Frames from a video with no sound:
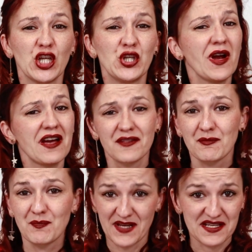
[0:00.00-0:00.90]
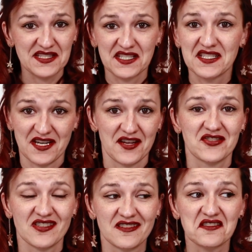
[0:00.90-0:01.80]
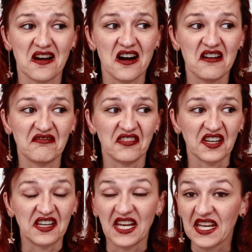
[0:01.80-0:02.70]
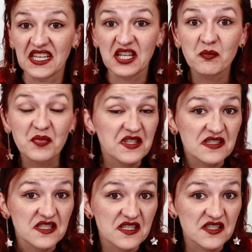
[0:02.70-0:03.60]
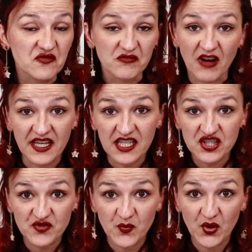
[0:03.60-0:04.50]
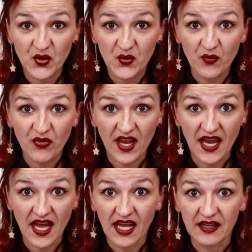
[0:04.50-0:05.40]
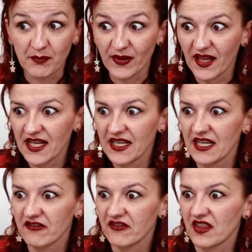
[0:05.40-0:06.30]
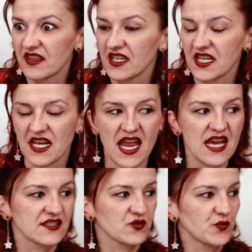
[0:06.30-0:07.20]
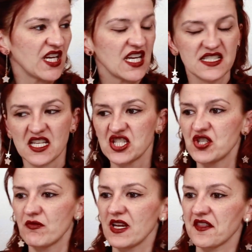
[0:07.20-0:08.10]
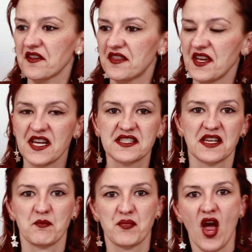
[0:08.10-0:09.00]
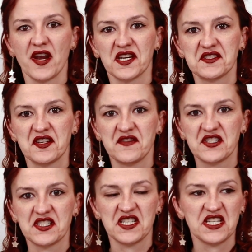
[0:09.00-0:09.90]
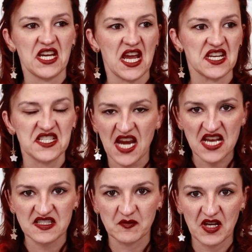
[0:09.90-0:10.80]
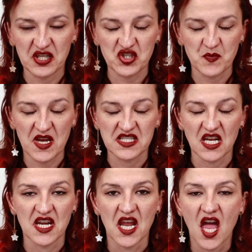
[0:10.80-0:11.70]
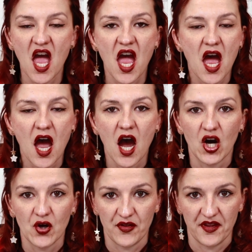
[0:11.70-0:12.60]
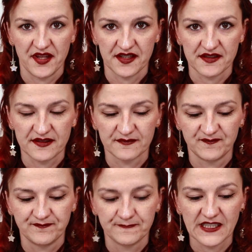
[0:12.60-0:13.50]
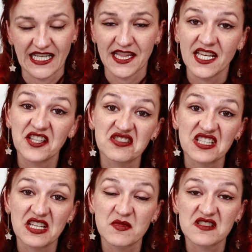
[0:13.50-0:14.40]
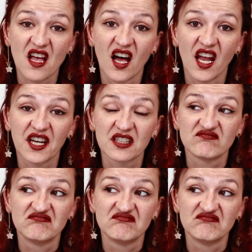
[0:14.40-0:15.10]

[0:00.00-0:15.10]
You have the best intentions of getting your business running smooth and planning everything and S O Ps and doing the things and productivity and task management and all the things. And then your team is like,